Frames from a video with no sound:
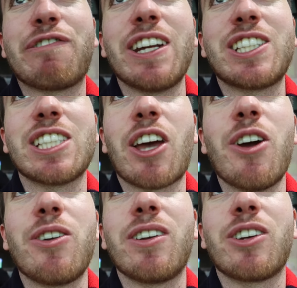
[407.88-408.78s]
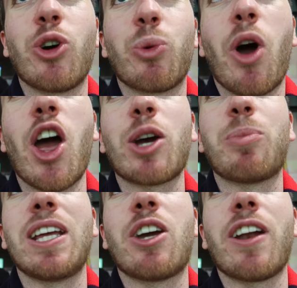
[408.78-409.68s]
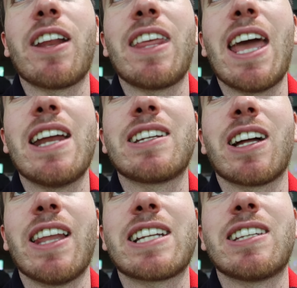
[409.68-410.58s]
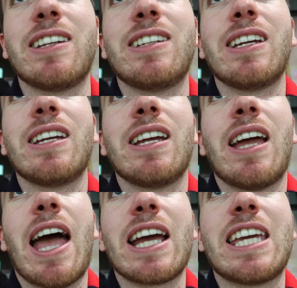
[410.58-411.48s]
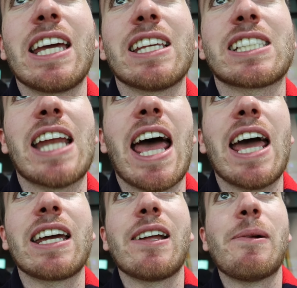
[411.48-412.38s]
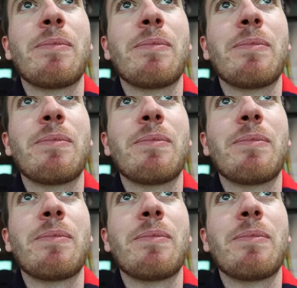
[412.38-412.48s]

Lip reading: finish his own good work, but he got it in the end, collected, and kicked the snag.